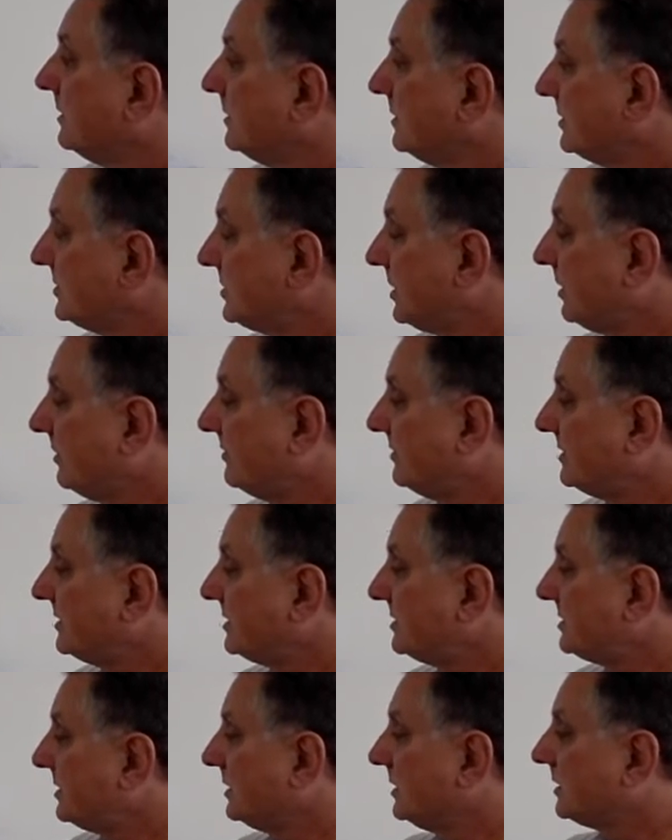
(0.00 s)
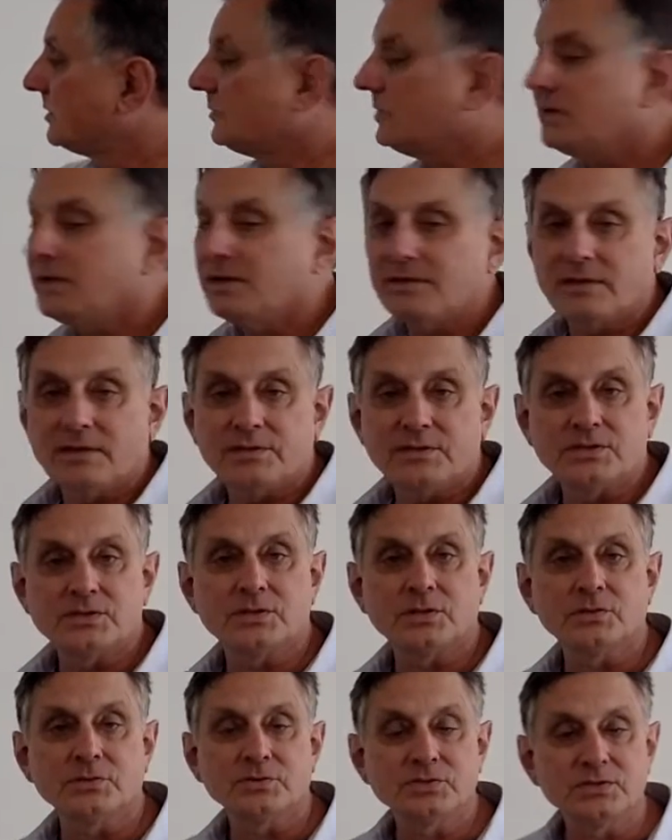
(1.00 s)
The solvent is a liquid, and then the
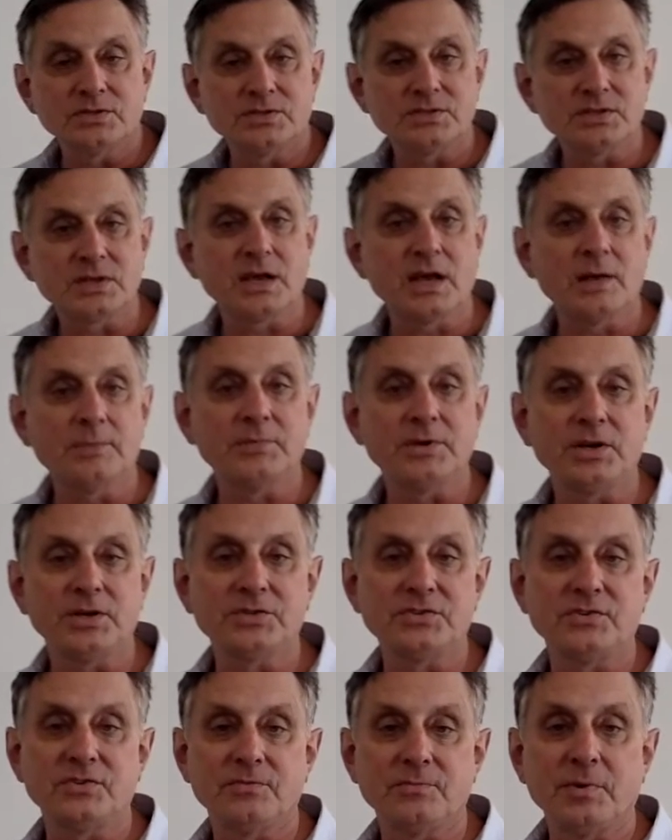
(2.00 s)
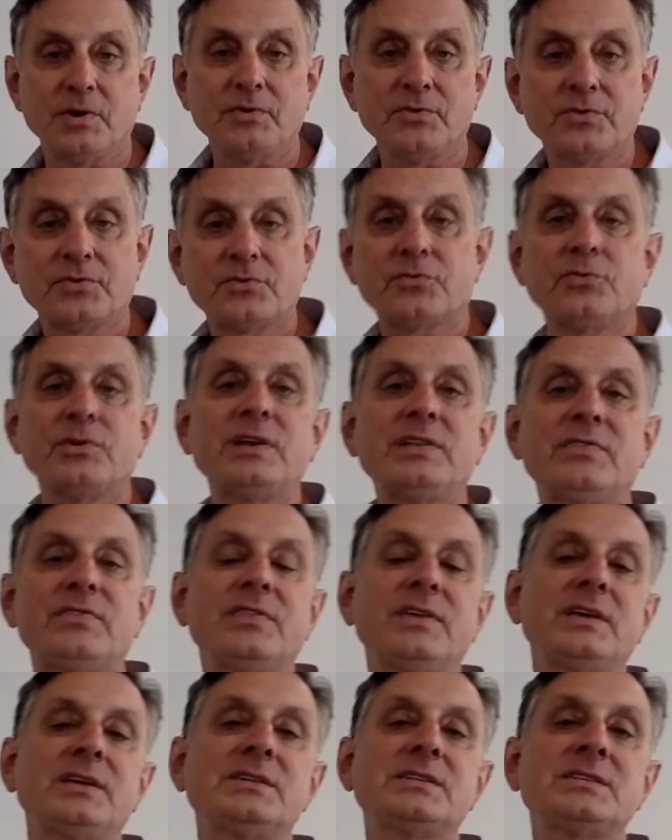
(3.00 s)
solution is a combination of both. Treat
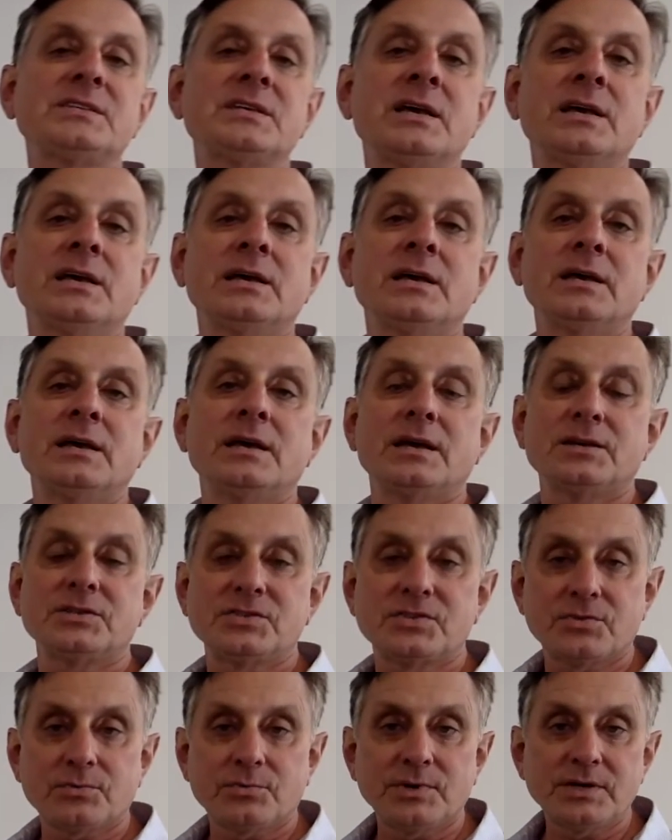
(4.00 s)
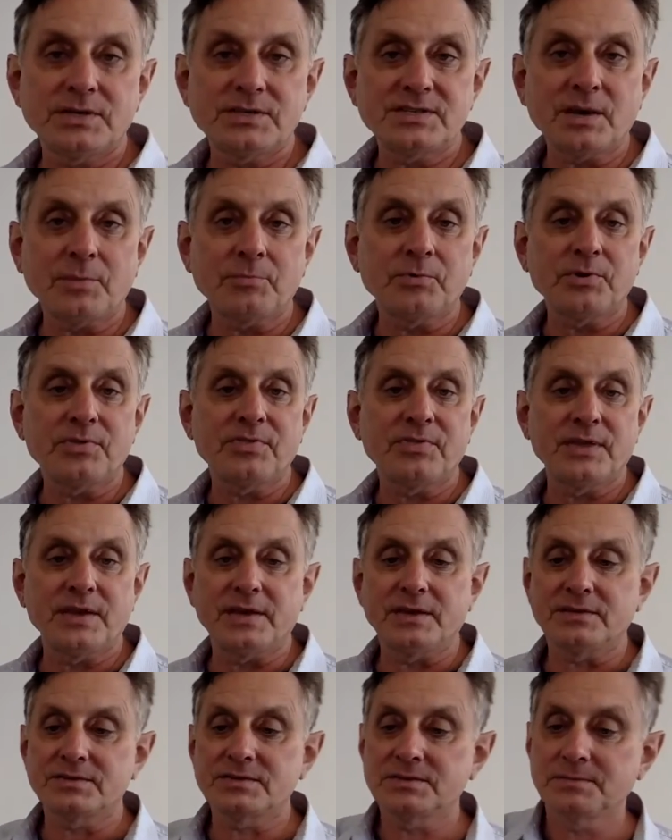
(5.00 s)
these as 3 separate
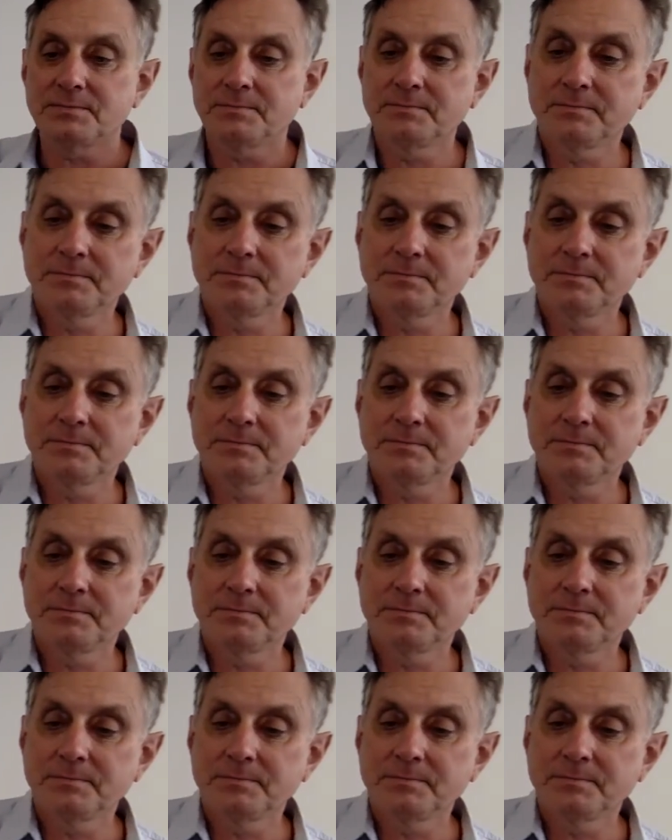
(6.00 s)
things.